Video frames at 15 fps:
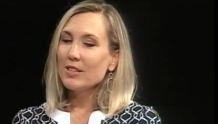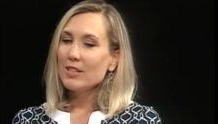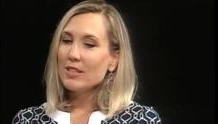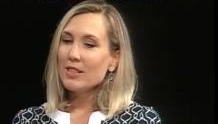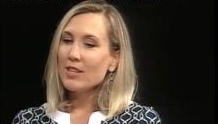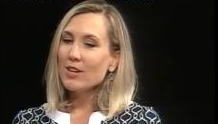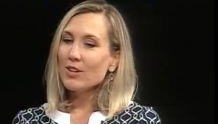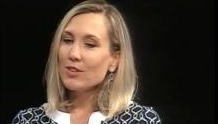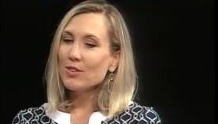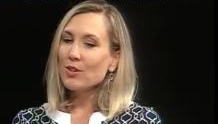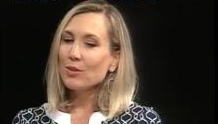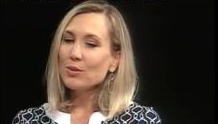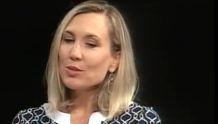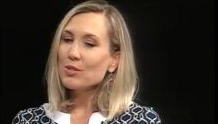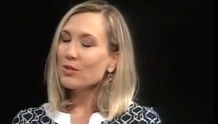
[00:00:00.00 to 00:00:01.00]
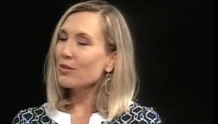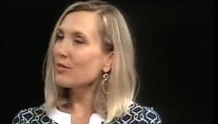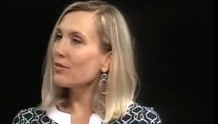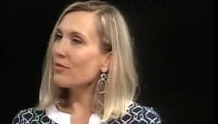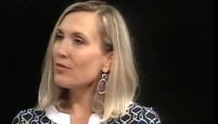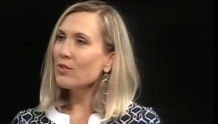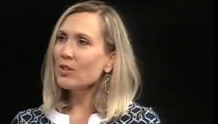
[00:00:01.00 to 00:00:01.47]
Those are
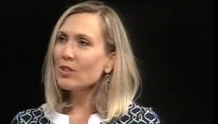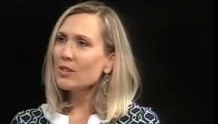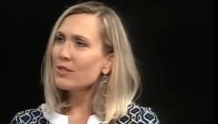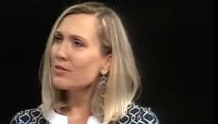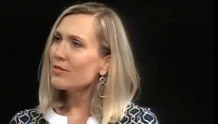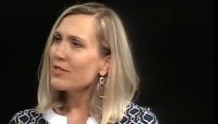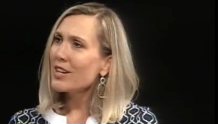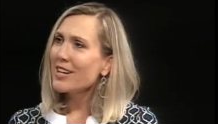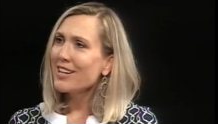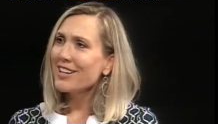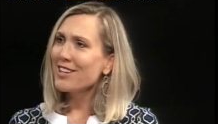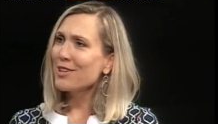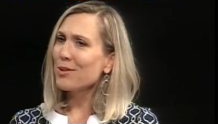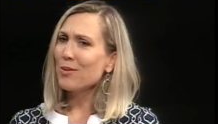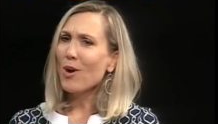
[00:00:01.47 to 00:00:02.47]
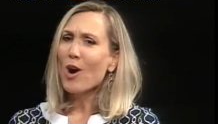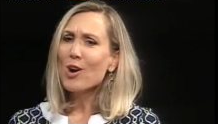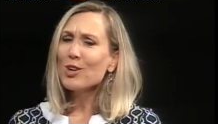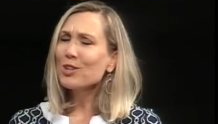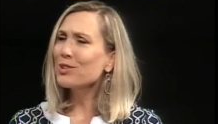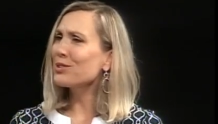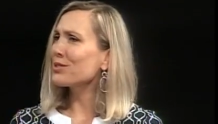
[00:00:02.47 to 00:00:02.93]
full of, you know,
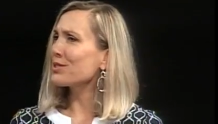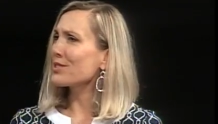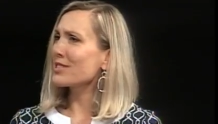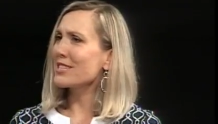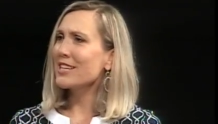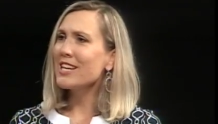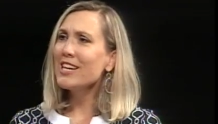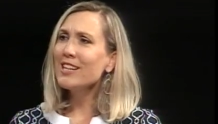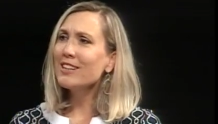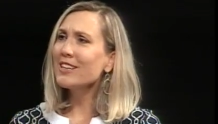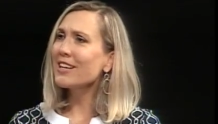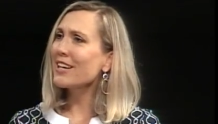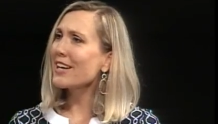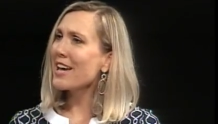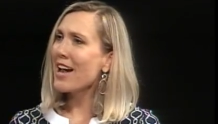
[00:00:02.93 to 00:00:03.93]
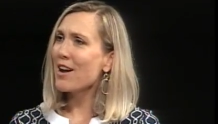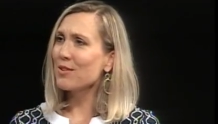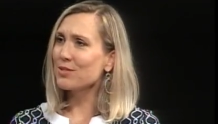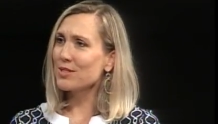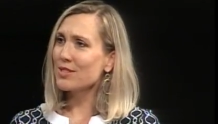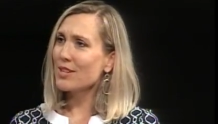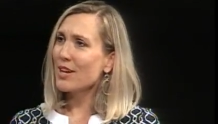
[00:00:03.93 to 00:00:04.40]
articles and healing
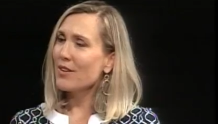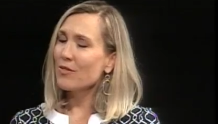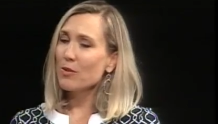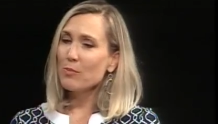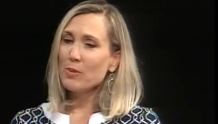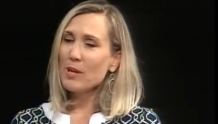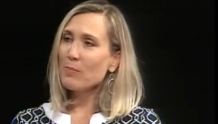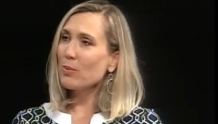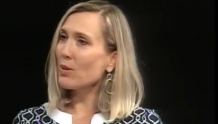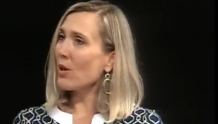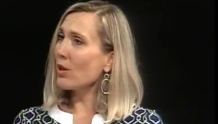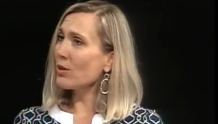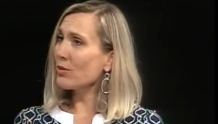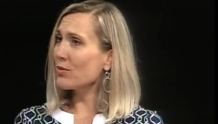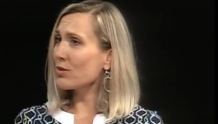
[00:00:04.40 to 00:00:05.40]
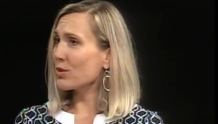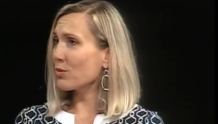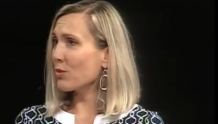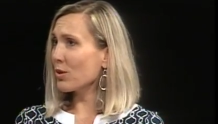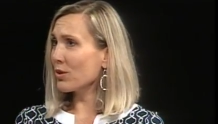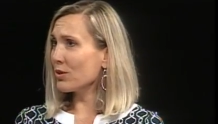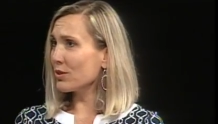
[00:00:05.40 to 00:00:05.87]
accounts from people all over the
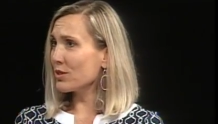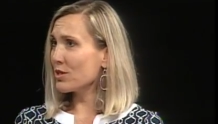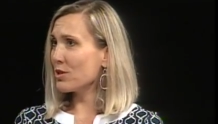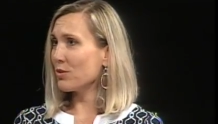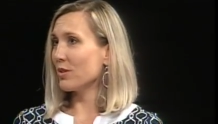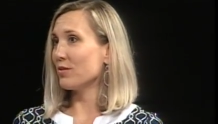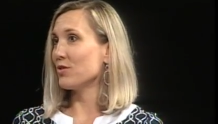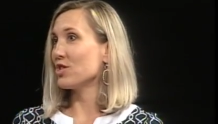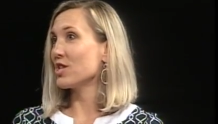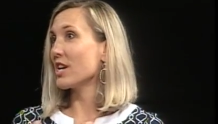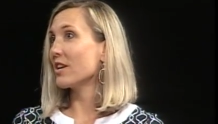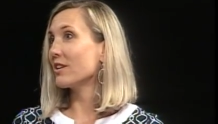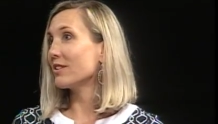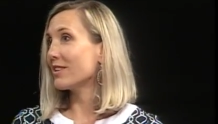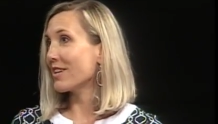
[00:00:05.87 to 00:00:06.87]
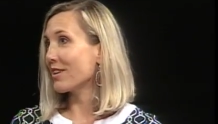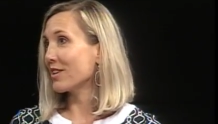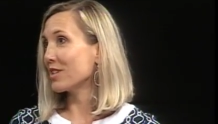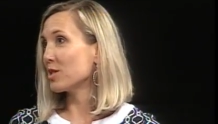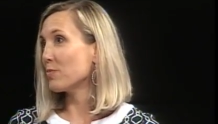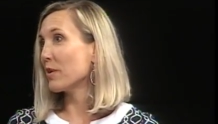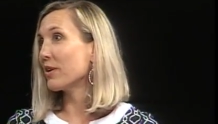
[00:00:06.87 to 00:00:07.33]
world who have shared their
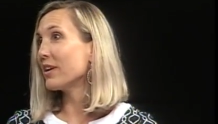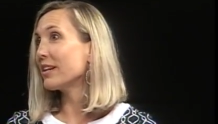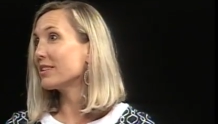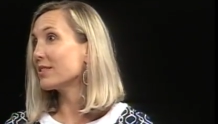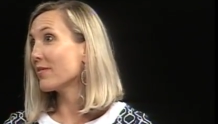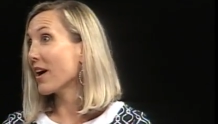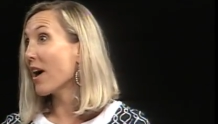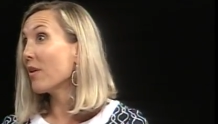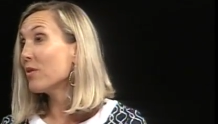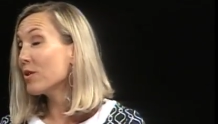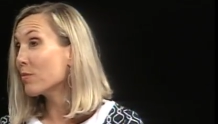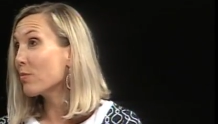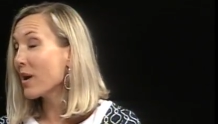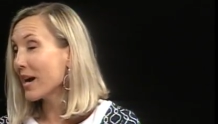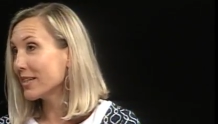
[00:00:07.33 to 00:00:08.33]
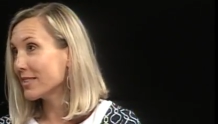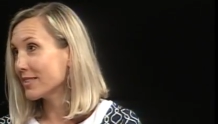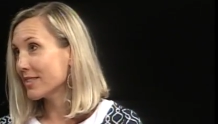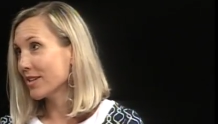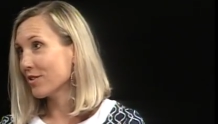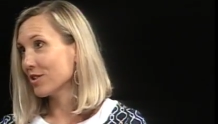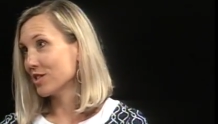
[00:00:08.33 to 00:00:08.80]
experience of how they're
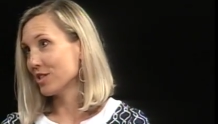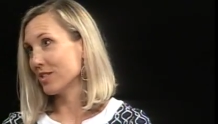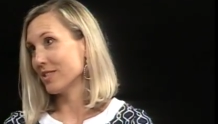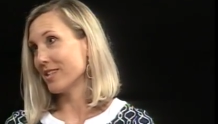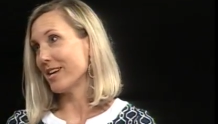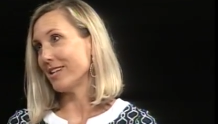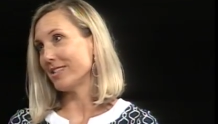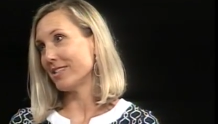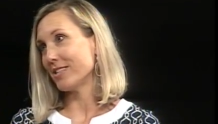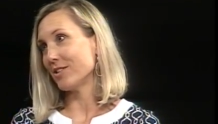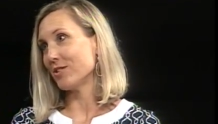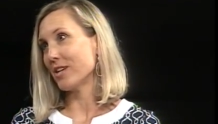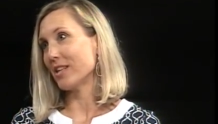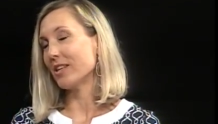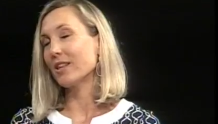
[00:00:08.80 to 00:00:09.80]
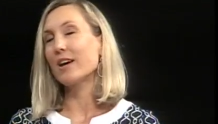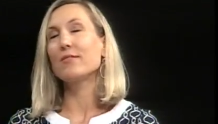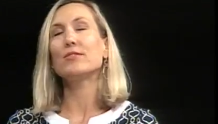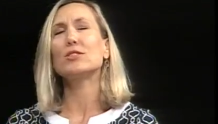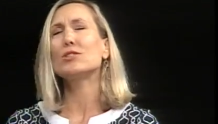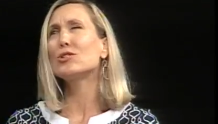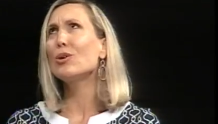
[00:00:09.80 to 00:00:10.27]
practicing Christian Science in their daily life.
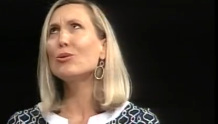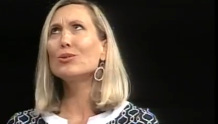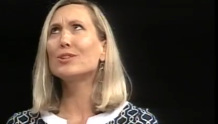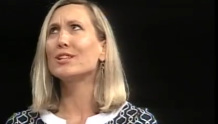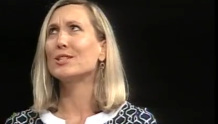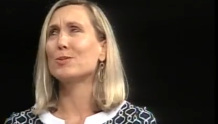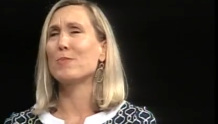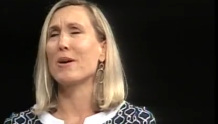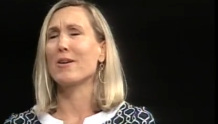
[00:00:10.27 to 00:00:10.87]
It's totally inspiring.